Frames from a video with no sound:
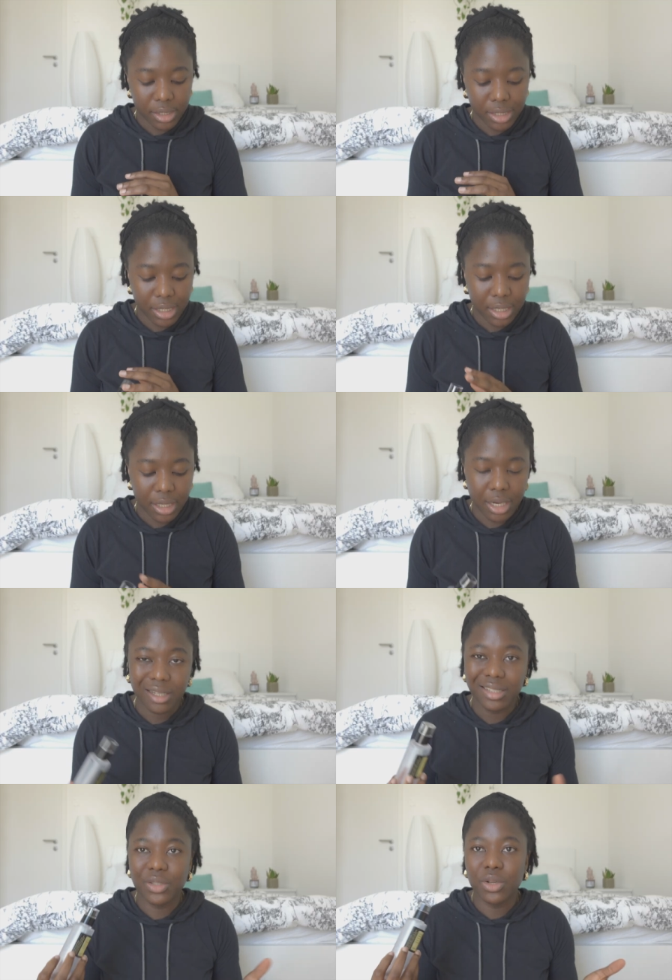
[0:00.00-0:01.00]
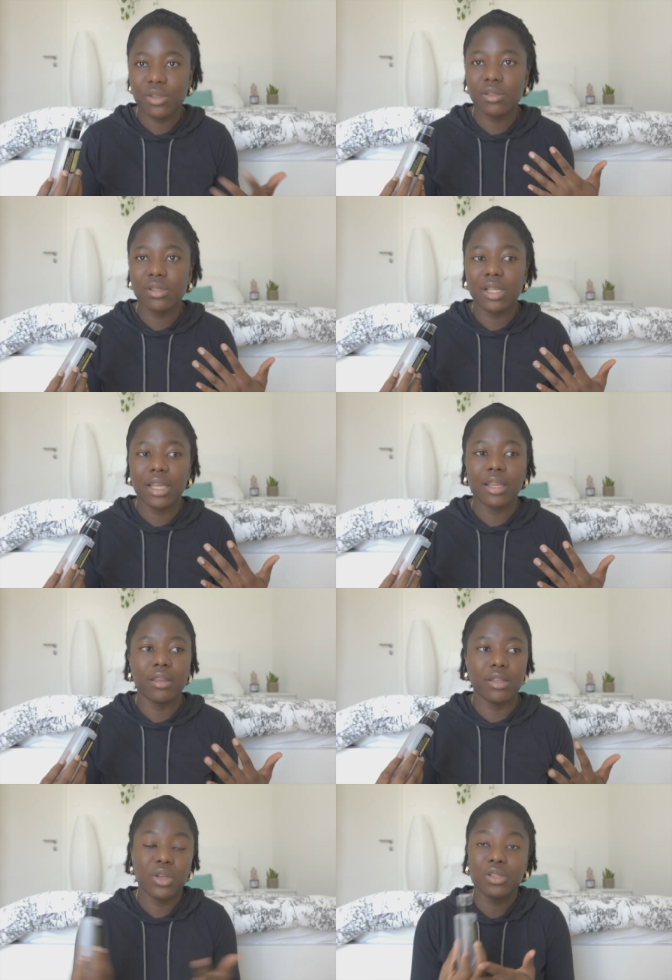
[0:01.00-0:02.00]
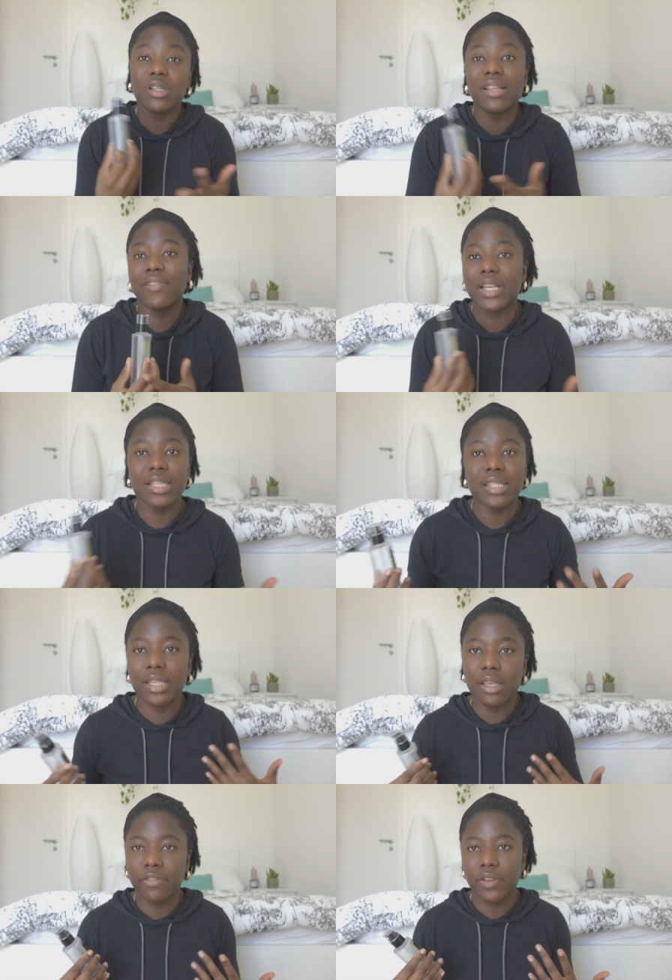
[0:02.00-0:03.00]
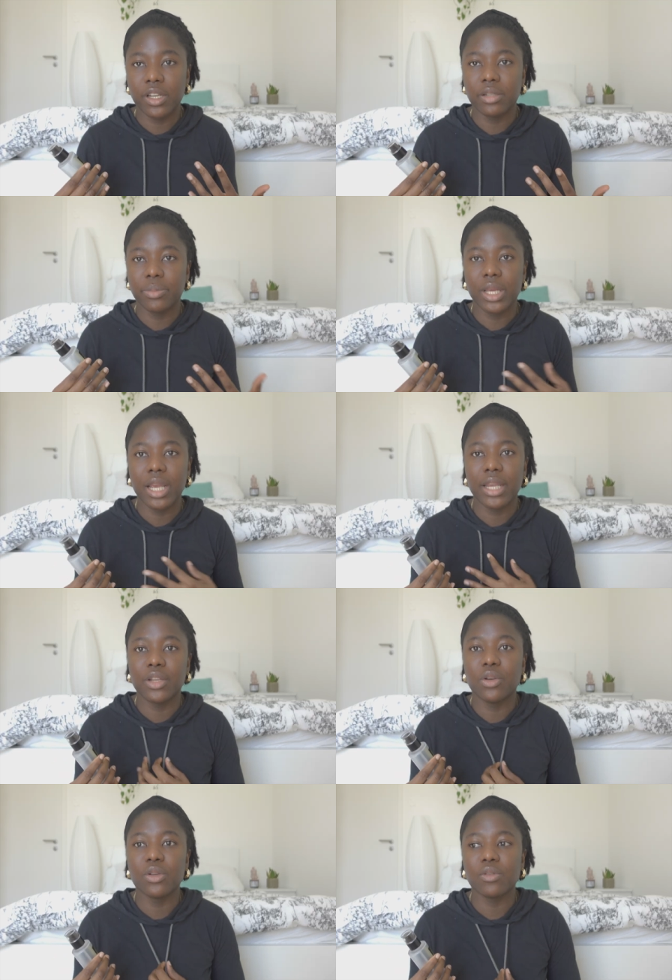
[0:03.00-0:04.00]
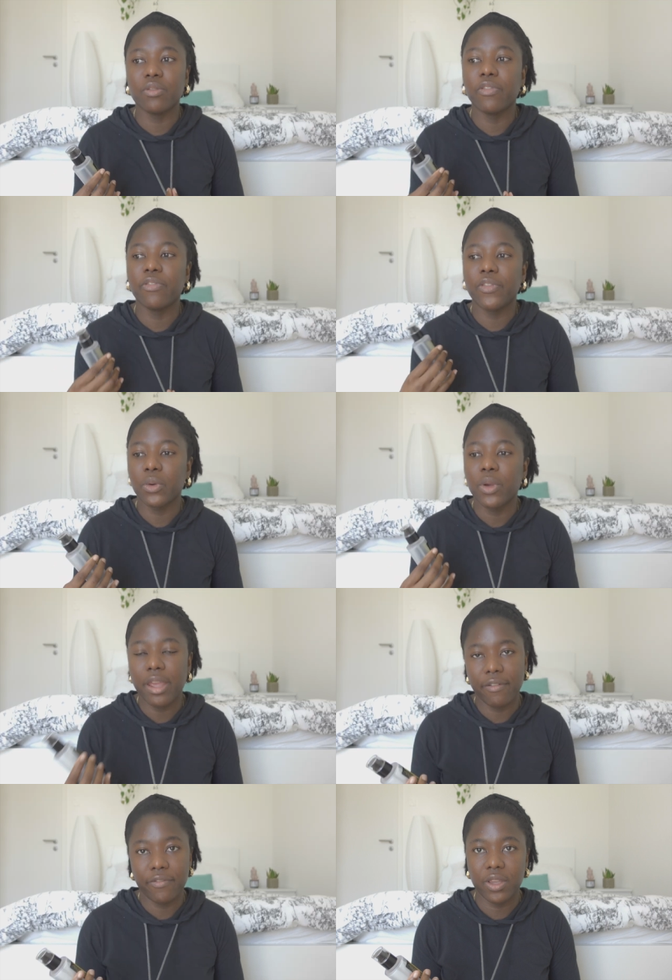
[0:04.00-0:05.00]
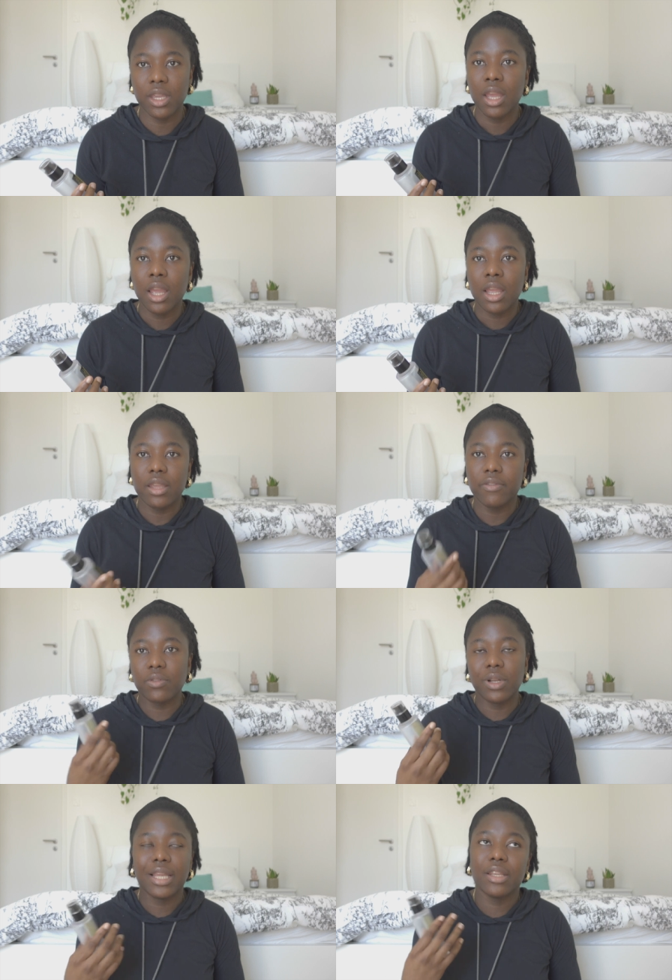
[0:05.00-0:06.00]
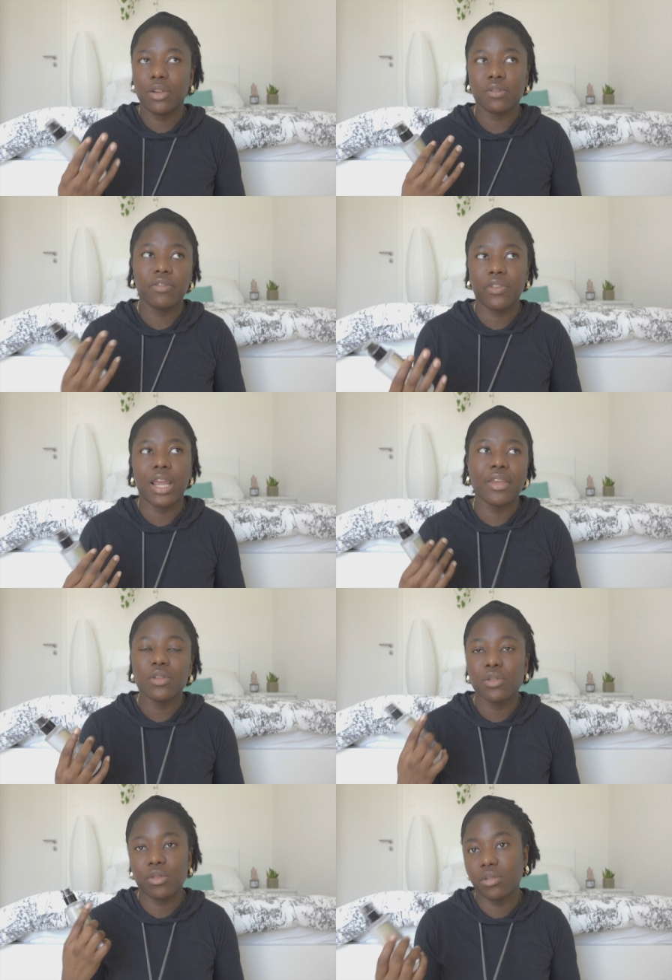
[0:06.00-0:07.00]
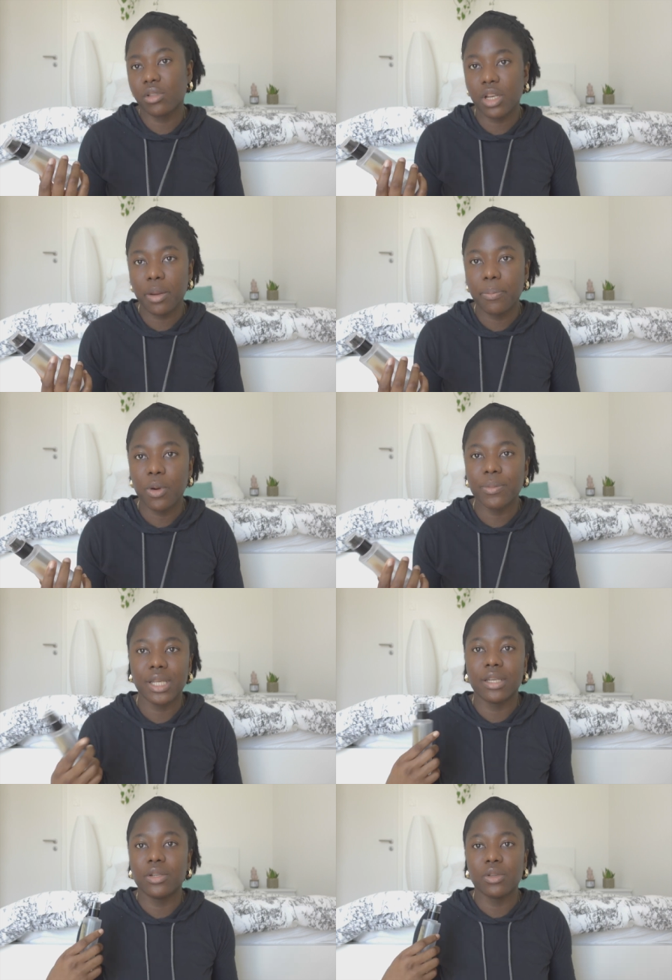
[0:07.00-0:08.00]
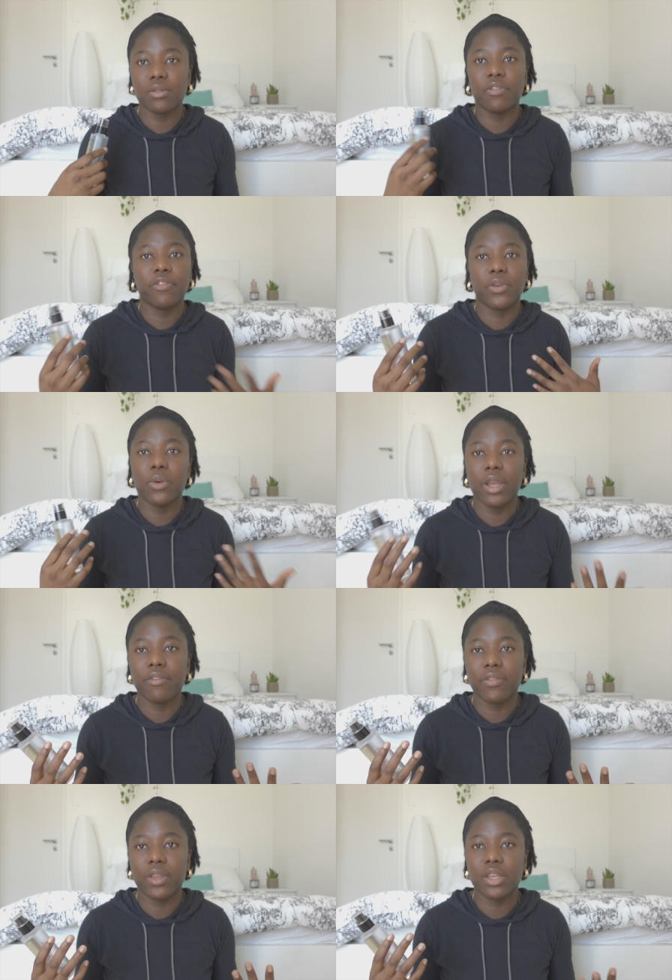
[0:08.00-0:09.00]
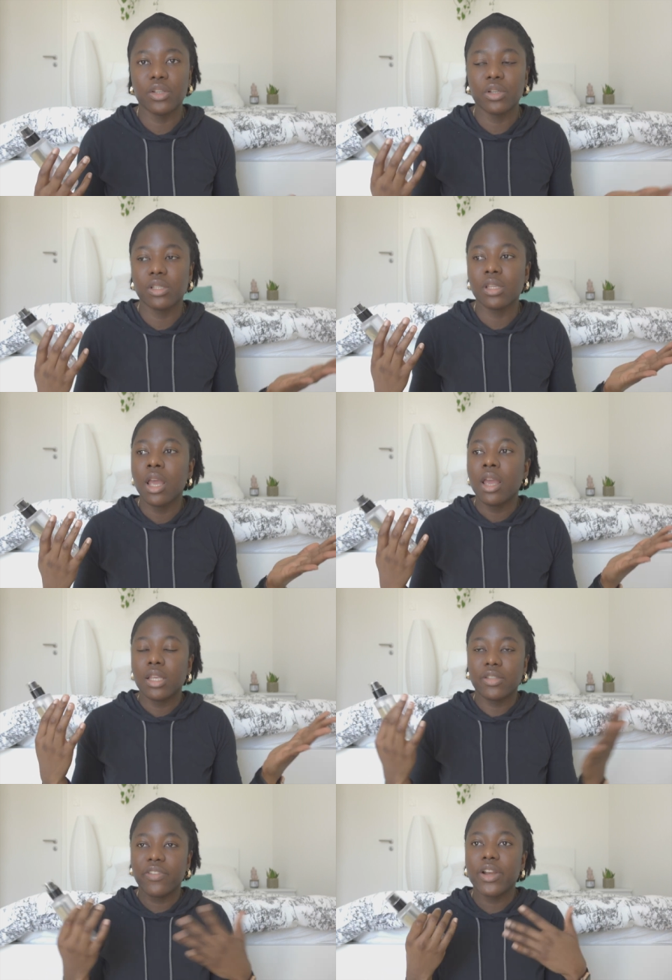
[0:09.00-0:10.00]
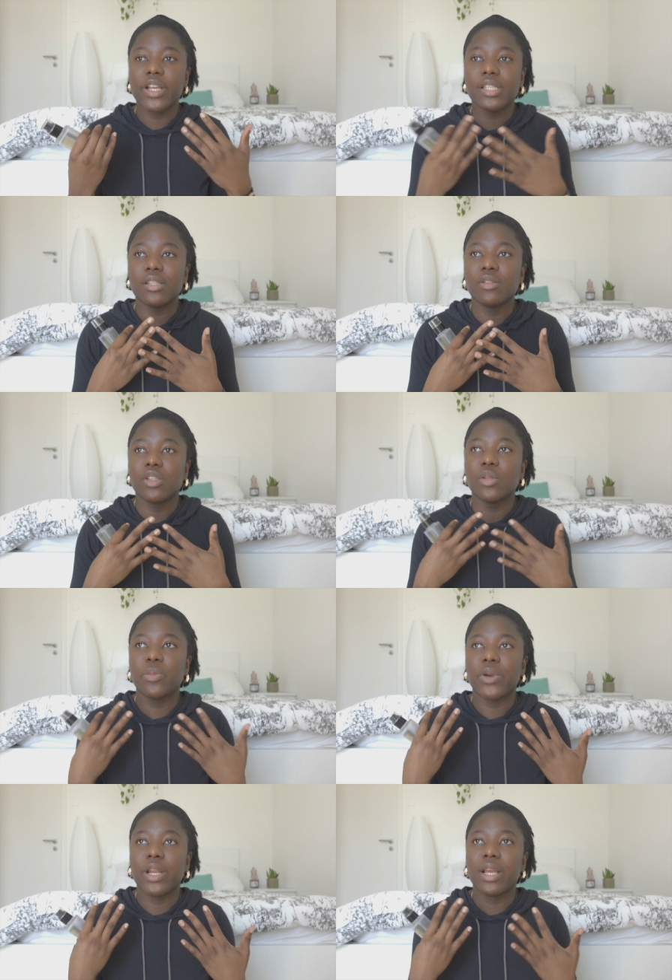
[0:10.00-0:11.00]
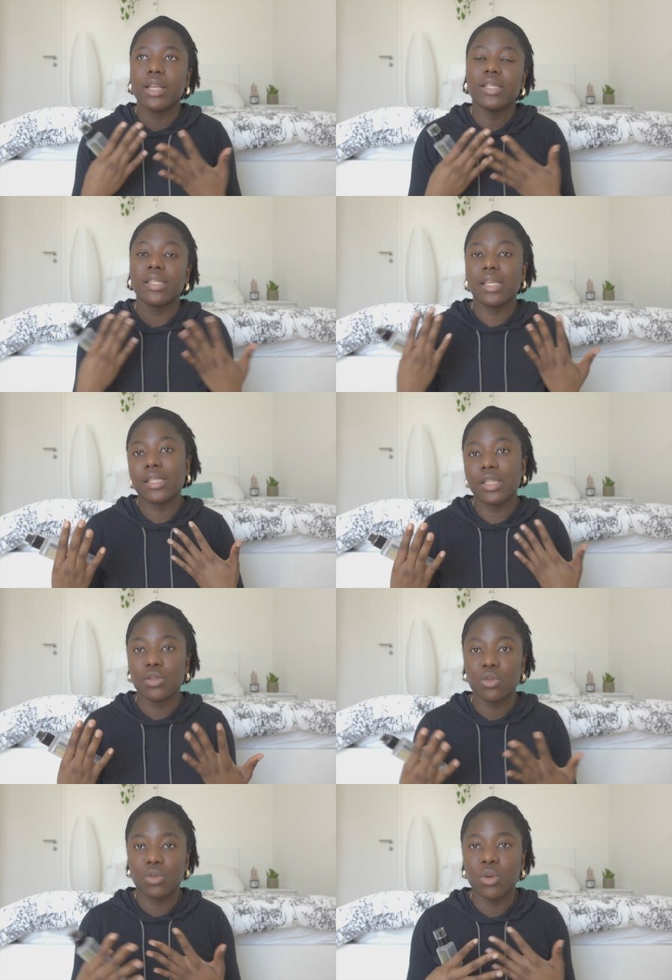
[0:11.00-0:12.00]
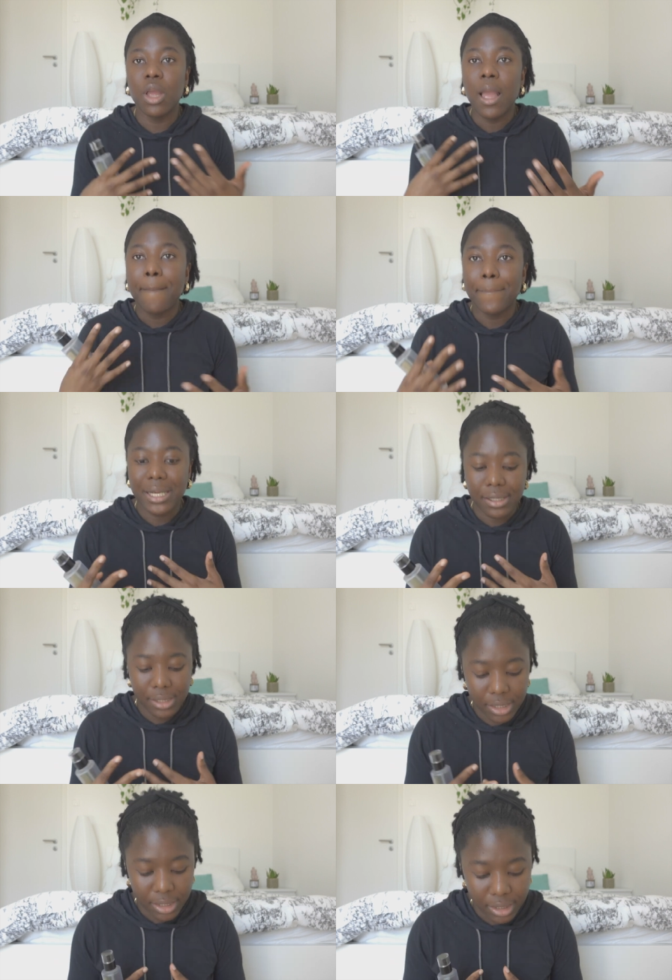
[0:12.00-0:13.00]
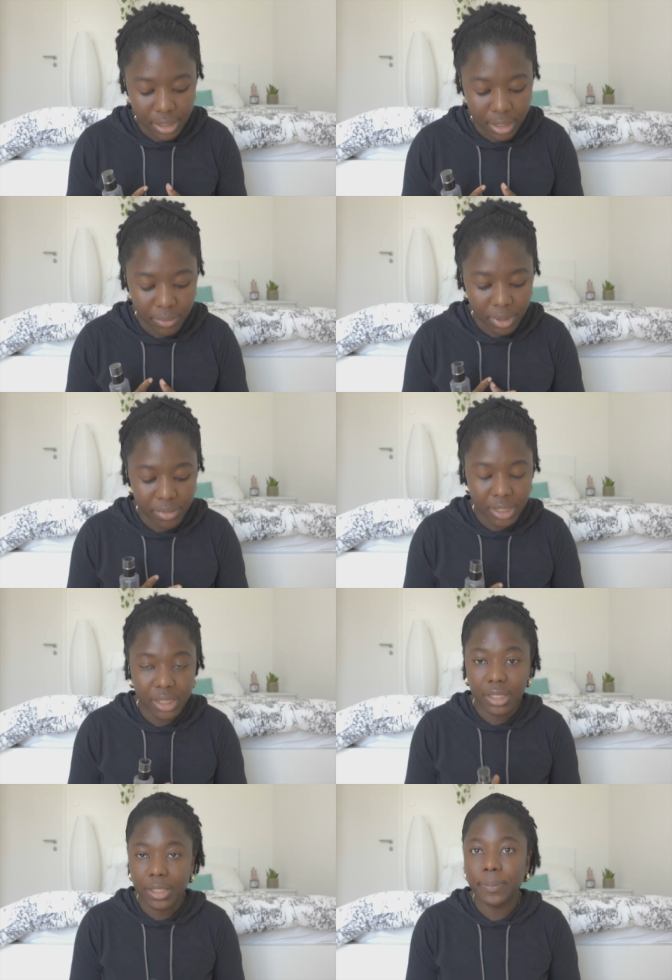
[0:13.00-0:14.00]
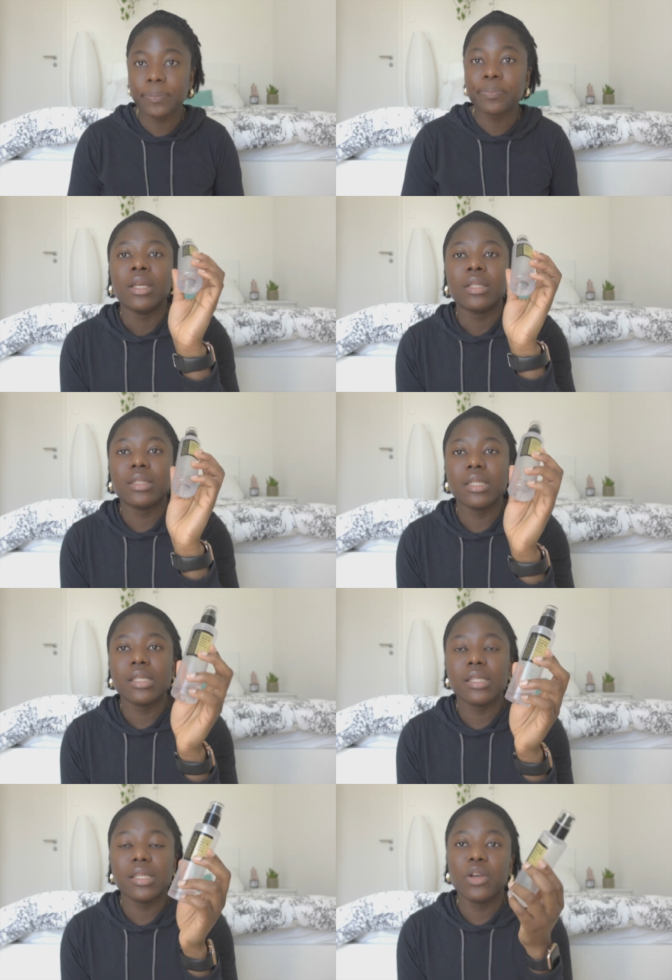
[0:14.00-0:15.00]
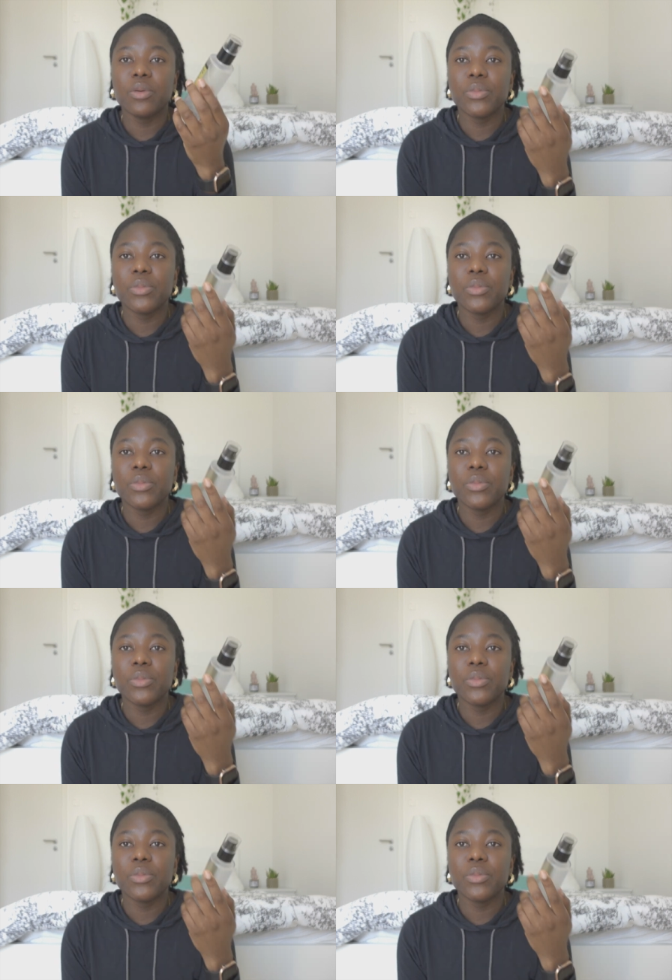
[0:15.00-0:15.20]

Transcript: skin, and it doesn't leave any sticky feeling behind. It doesn't feel heavy. I used 2 to 3 pumps and it doesn't feel heavy. It's very easy to spread and it sinks into my skin immediately. This snail